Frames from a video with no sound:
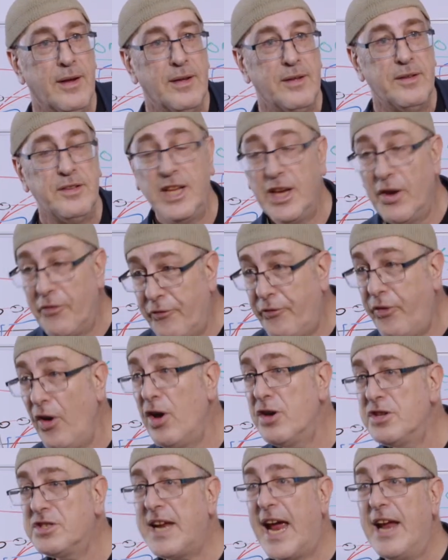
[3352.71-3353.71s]
the
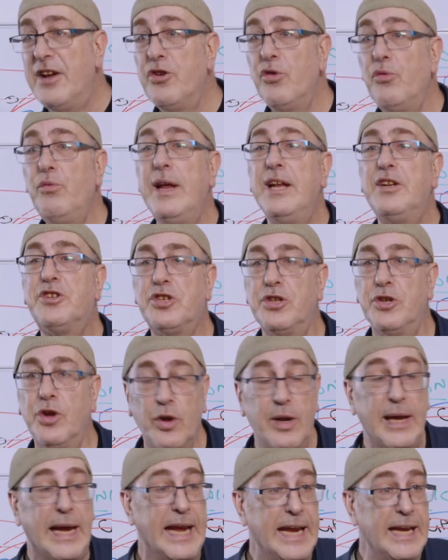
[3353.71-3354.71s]
first and
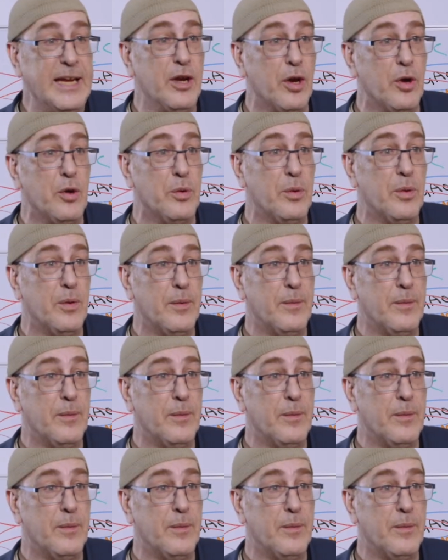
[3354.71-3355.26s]
original EU.